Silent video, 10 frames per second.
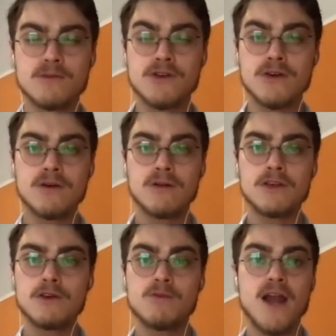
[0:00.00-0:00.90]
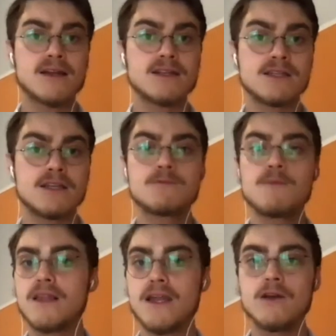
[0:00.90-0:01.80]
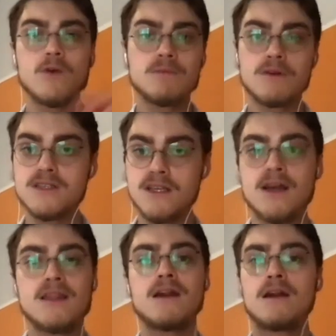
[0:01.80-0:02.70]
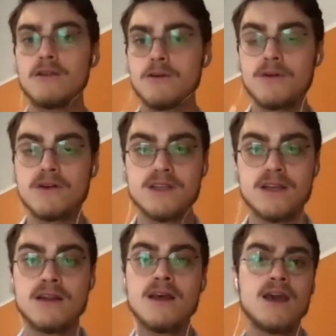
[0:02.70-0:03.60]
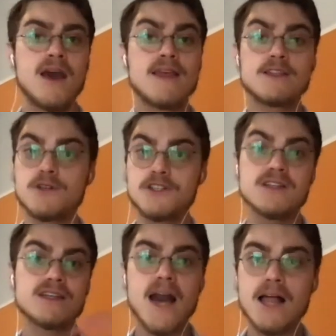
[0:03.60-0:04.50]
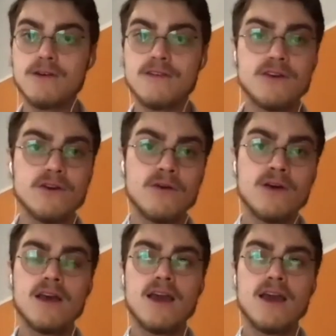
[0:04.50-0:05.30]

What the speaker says: So you'll practice spotlighting one person and then another person, and then switching to gallery view,